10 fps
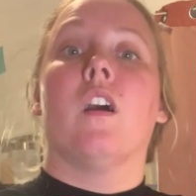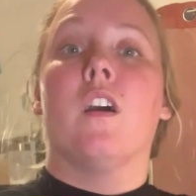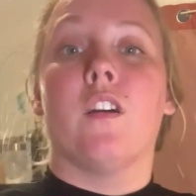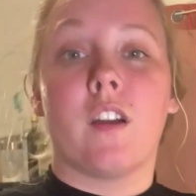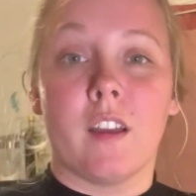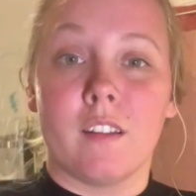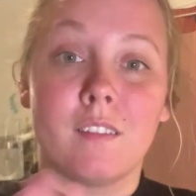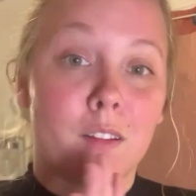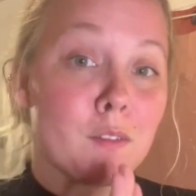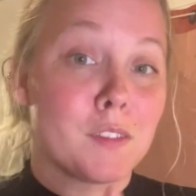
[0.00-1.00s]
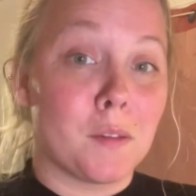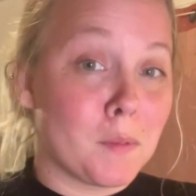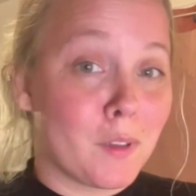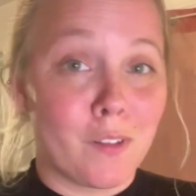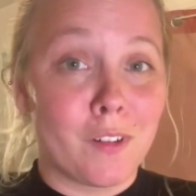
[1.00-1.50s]
Okay, there was
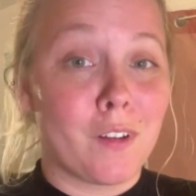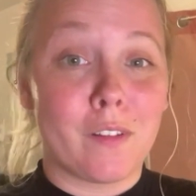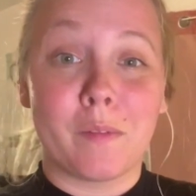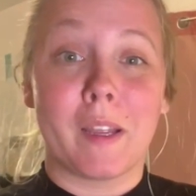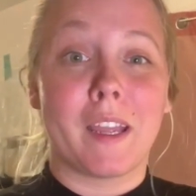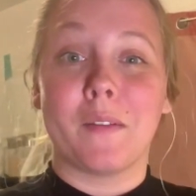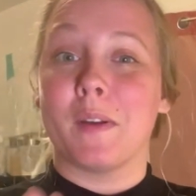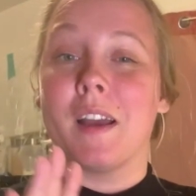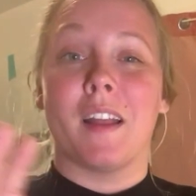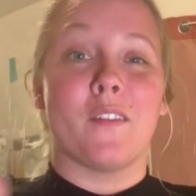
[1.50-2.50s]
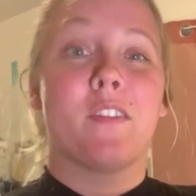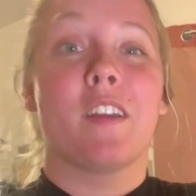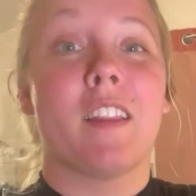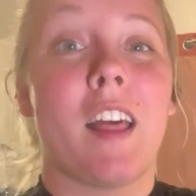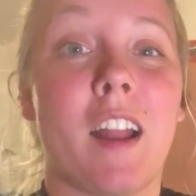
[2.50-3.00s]
something going on with my camera. I had to figure that